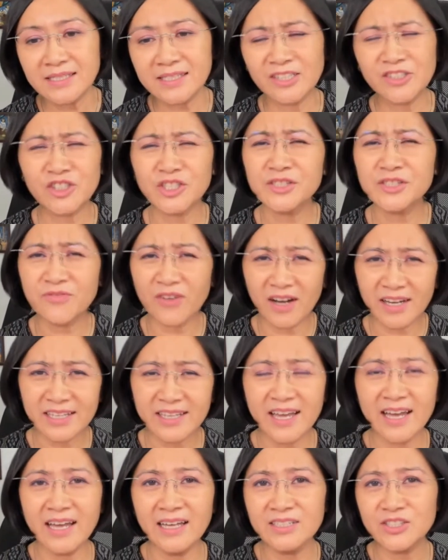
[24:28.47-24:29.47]
such as
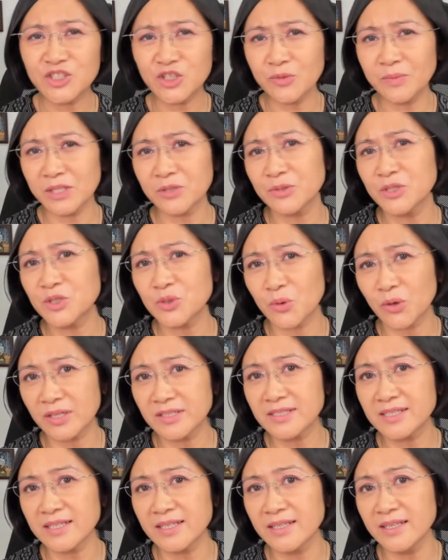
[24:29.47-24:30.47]
finance human
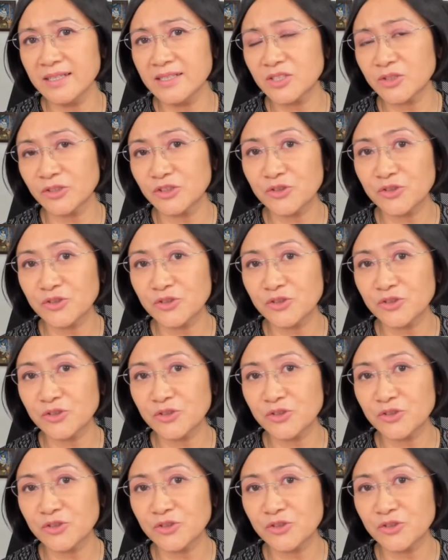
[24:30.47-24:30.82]
resources